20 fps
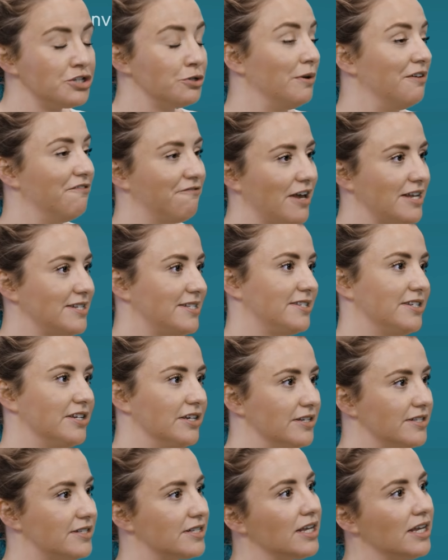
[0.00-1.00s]
to
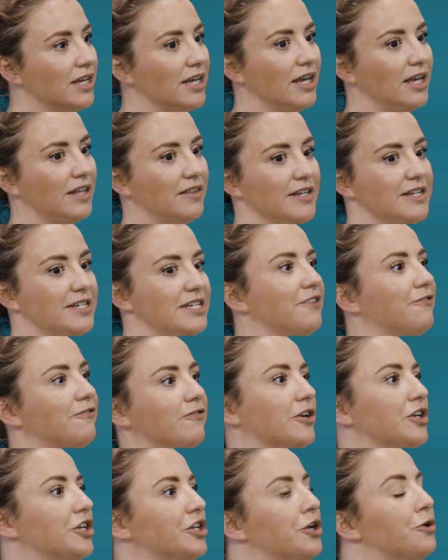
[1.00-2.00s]
investors the
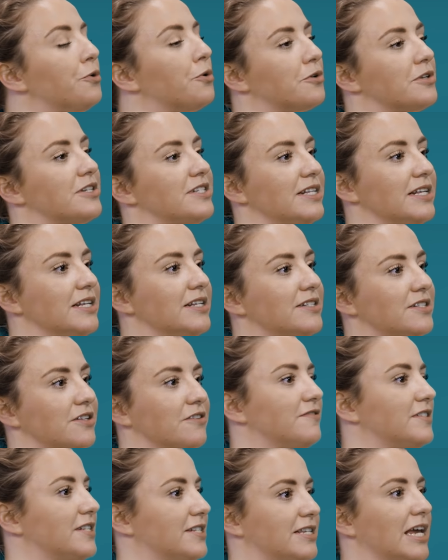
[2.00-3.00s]
different nuances
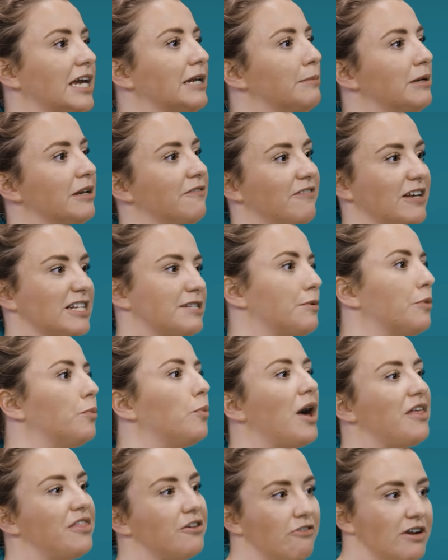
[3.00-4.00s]
of sustainable investment,
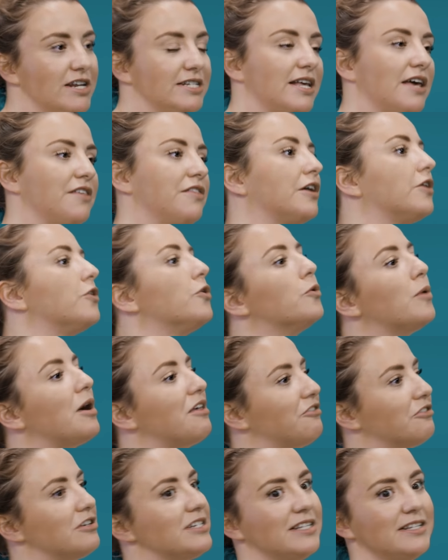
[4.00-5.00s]
whether it's ethical,
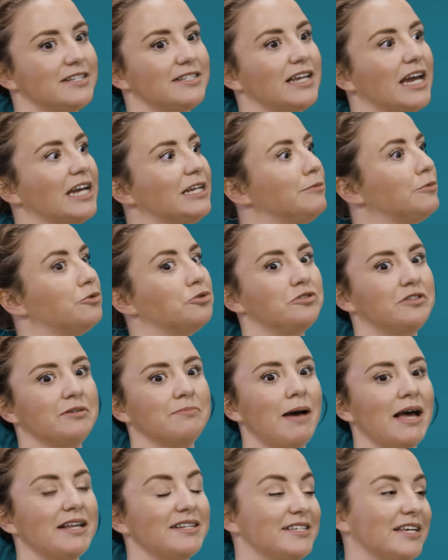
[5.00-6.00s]
whether it's sustainable,
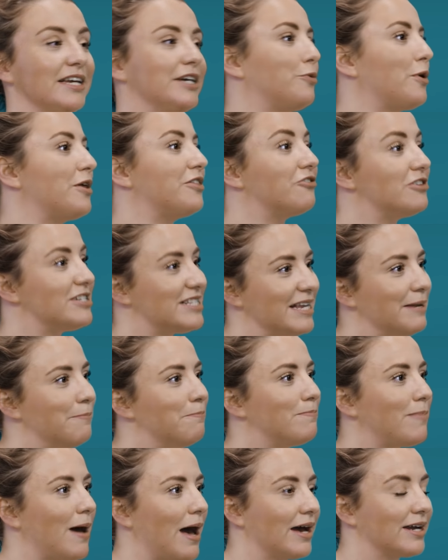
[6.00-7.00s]
thematic, whether it's
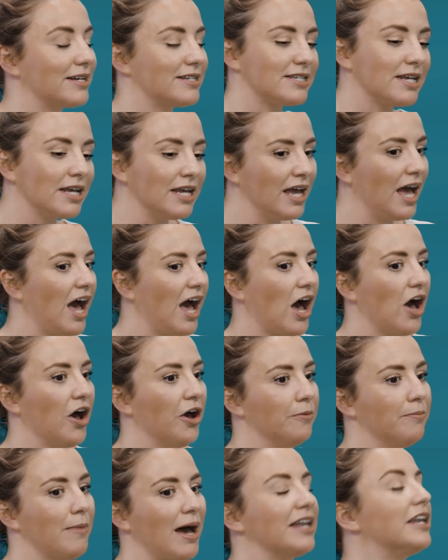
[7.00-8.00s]
impact.
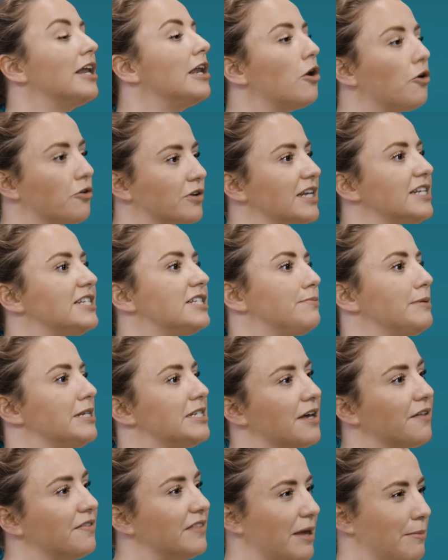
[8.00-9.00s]
And a lot needs to be
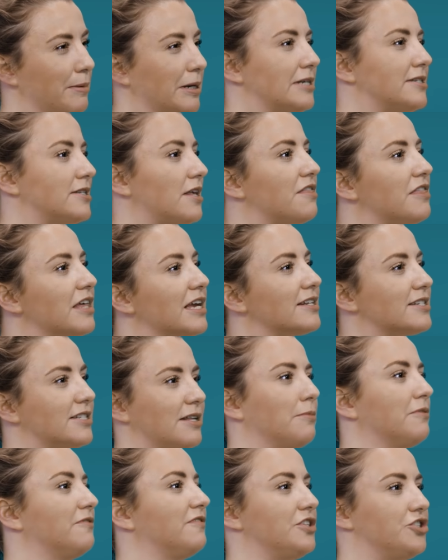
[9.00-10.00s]
done there, because I think
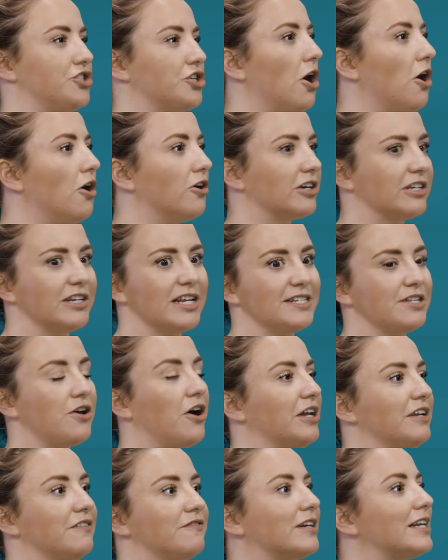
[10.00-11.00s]
some of the jargon has
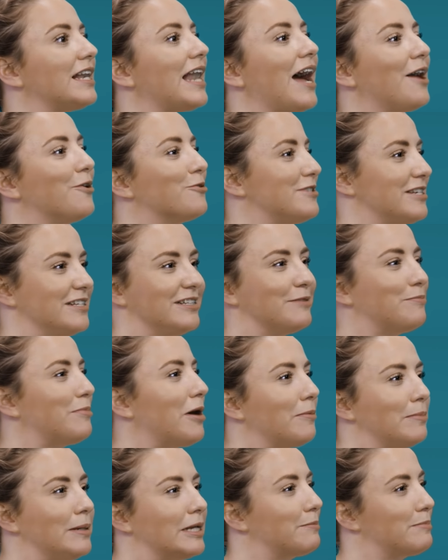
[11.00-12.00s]
kind of clouded the
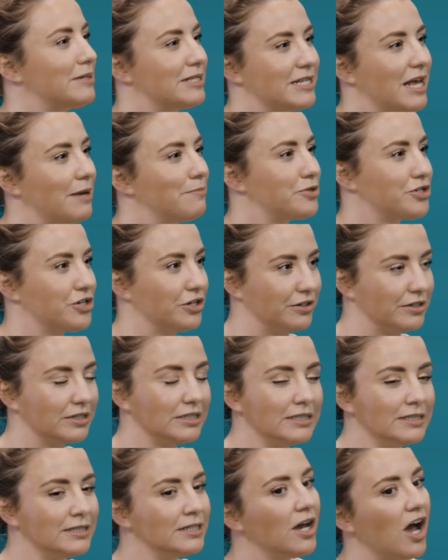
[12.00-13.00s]
public perception
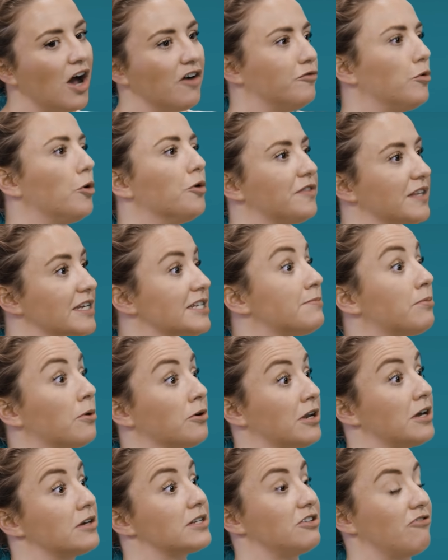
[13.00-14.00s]
of what these
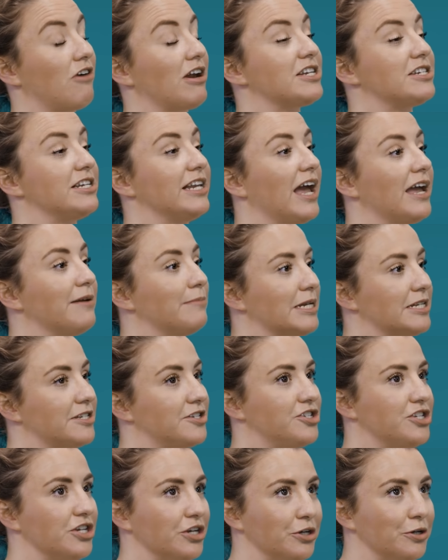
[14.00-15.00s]
products are actually aiming
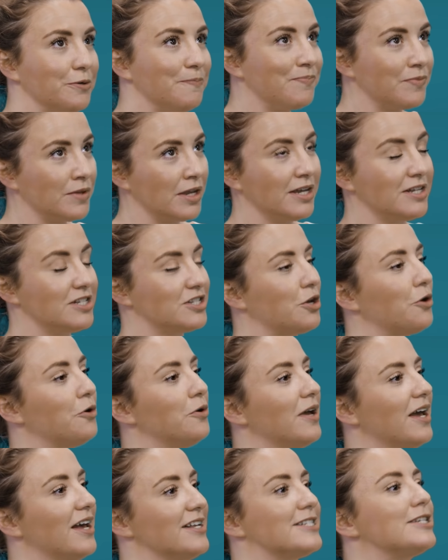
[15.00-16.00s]
to do. So
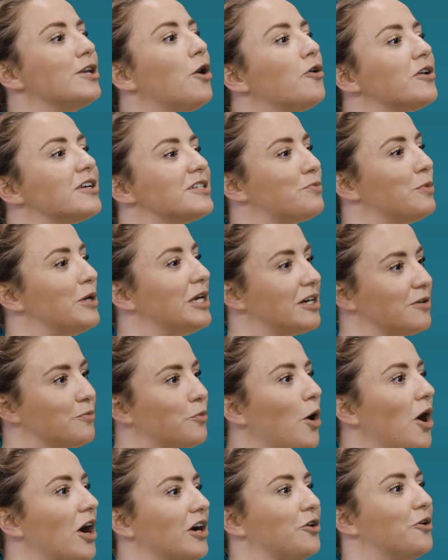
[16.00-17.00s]
as long as we can
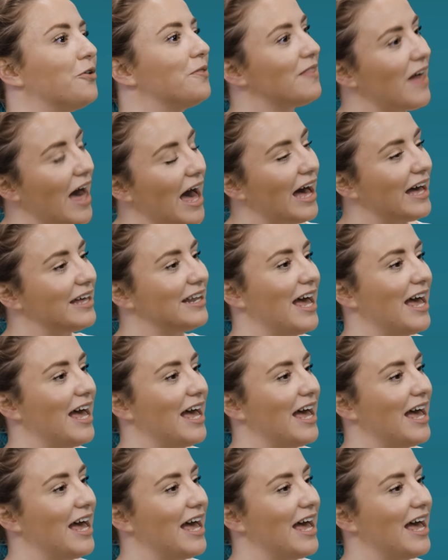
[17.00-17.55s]
work on that